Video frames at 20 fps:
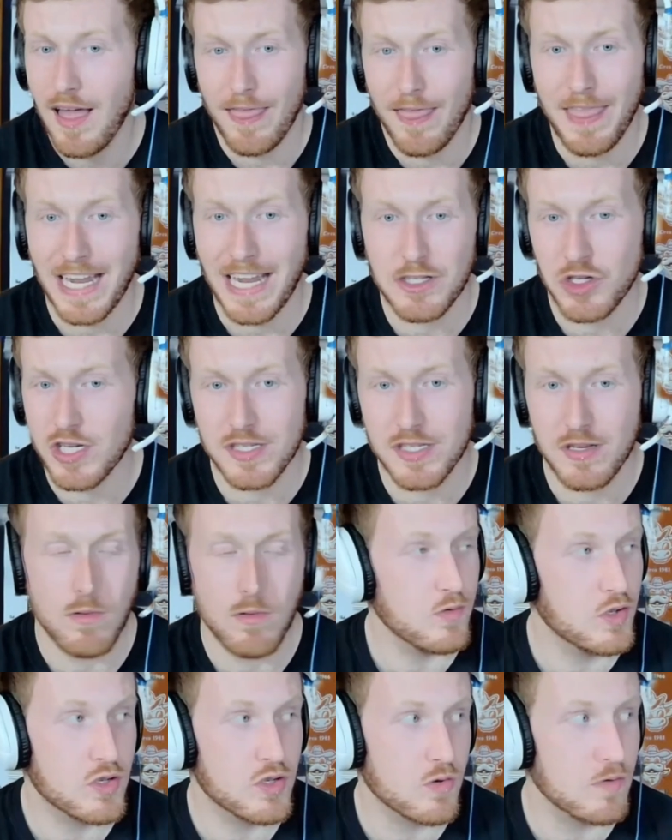That's
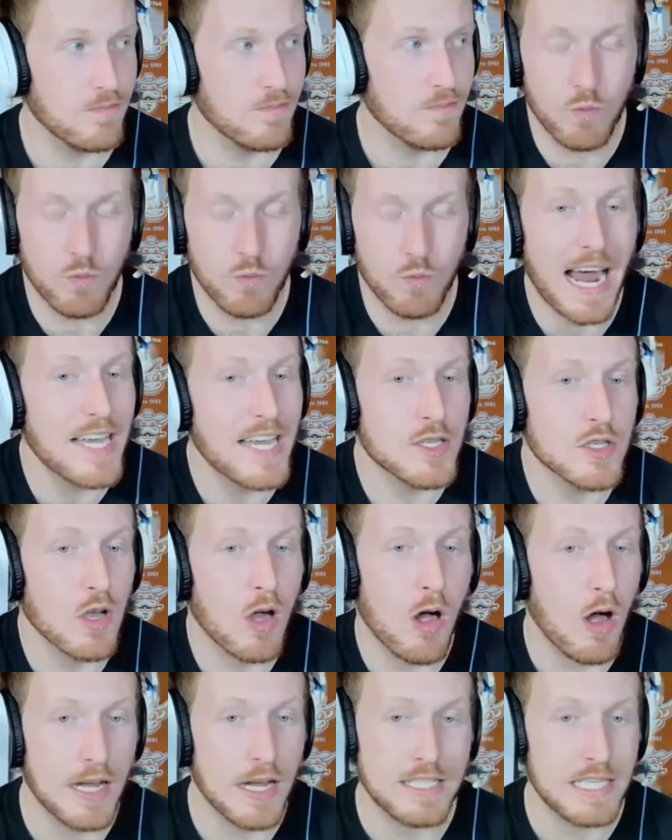just what I
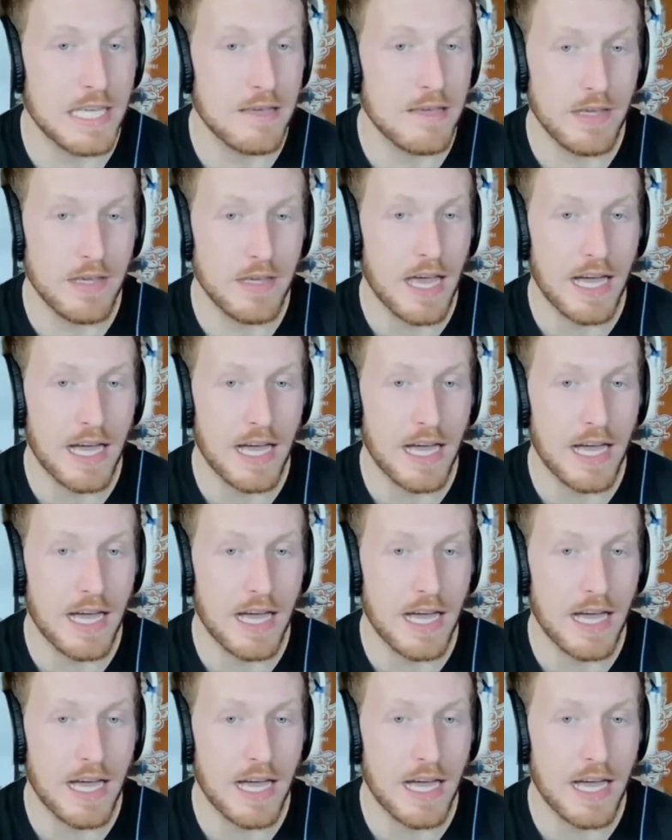saw on TV.